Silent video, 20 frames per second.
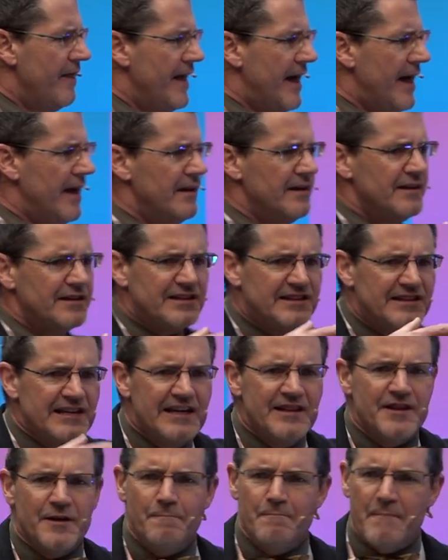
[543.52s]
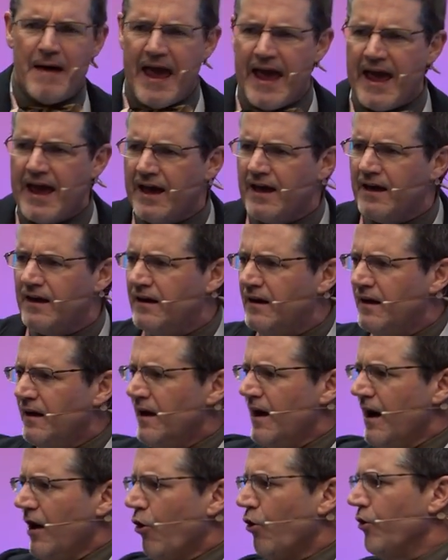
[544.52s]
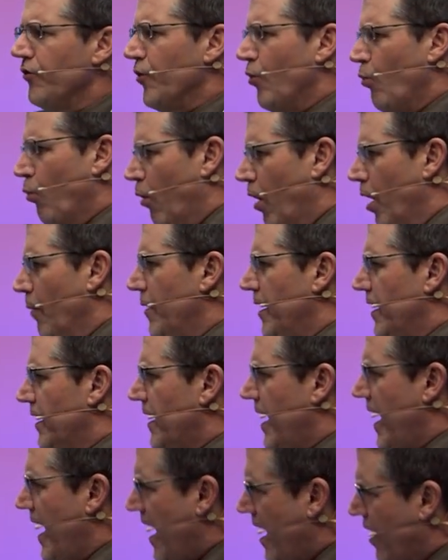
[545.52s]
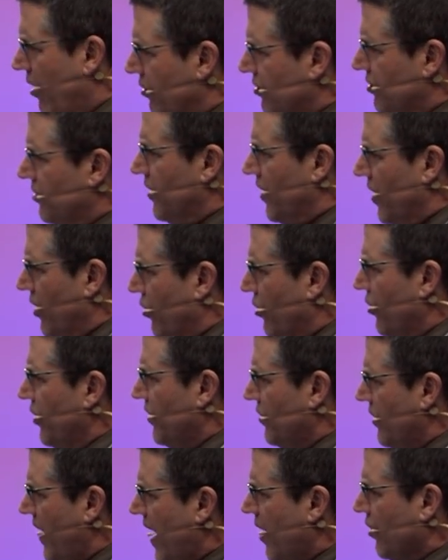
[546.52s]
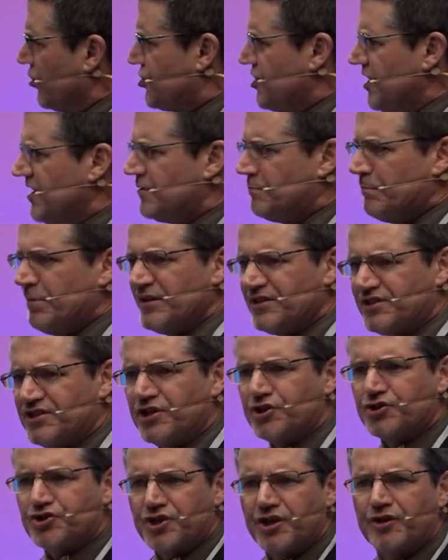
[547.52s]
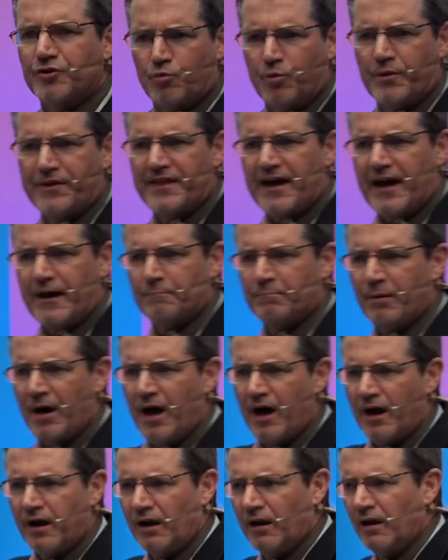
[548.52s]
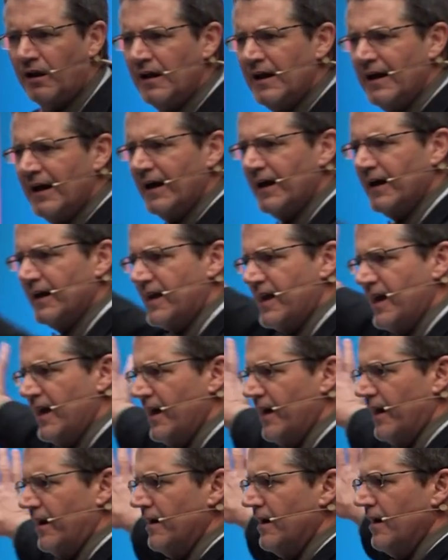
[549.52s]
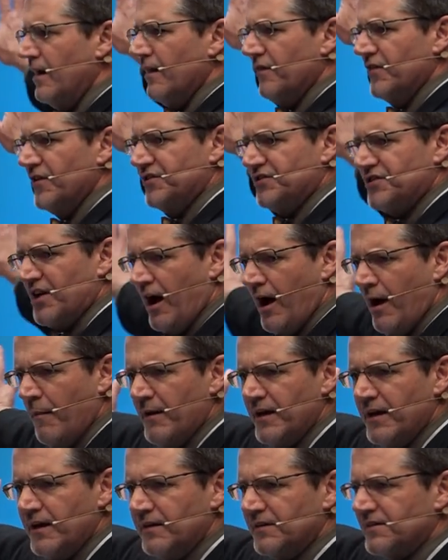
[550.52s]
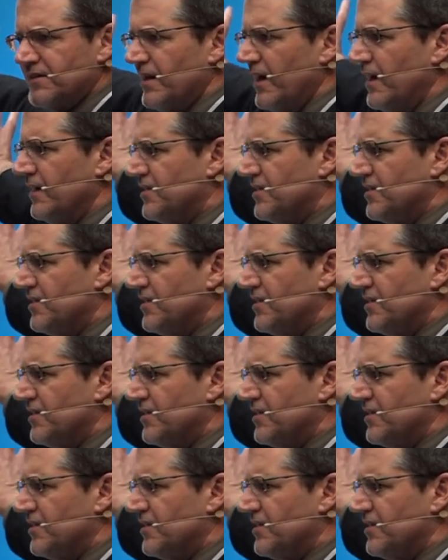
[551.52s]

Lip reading: then see the man or the woman, how, you know, how she's positioned with that bottle. Again, the dominance and